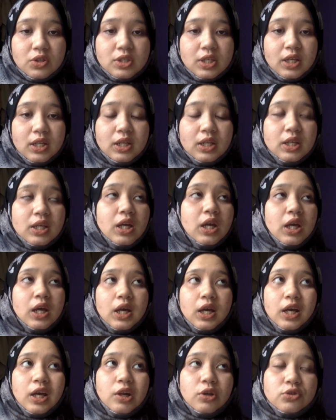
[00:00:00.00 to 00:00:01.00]
study,
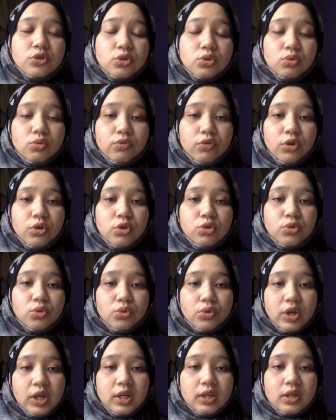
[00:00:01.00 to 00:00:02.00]
and also for you to
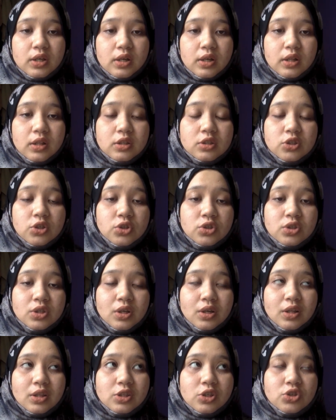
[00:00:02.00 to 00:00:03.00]
write a
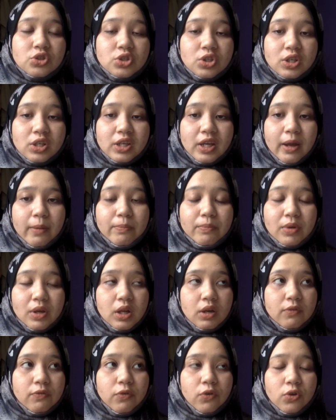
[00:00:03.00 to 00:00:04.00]
literature gap
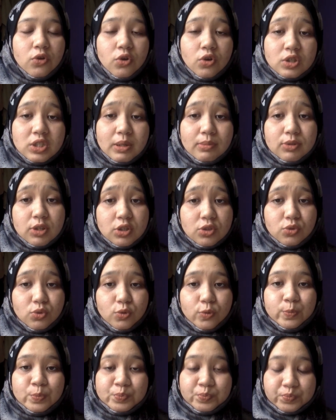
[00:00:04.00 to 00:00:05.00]
for your chapter 2.